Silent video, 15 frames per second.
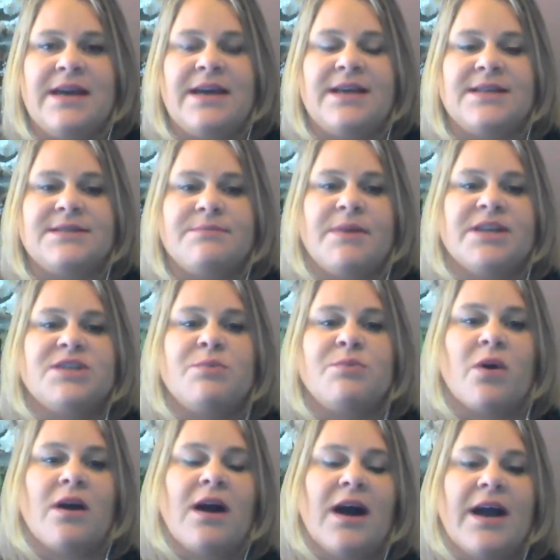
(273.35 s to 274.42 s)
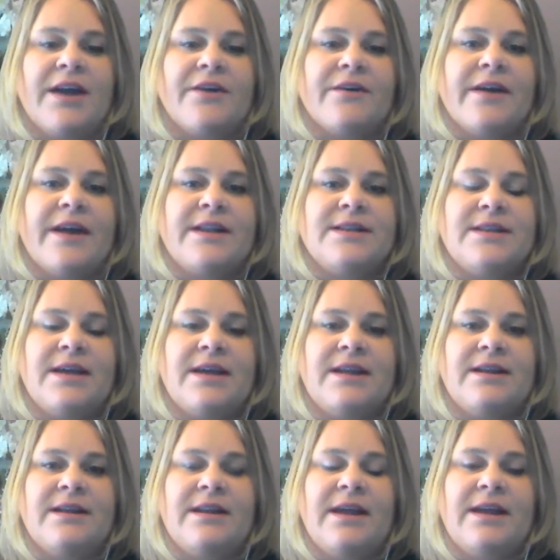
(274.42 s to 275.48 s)
is much more higher end
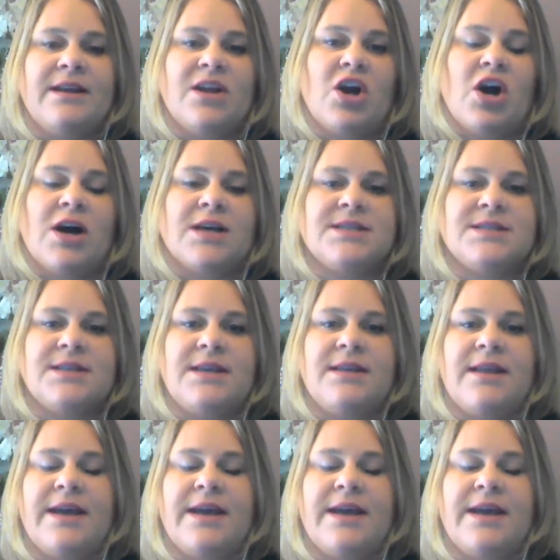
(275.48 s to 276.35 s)
and costly,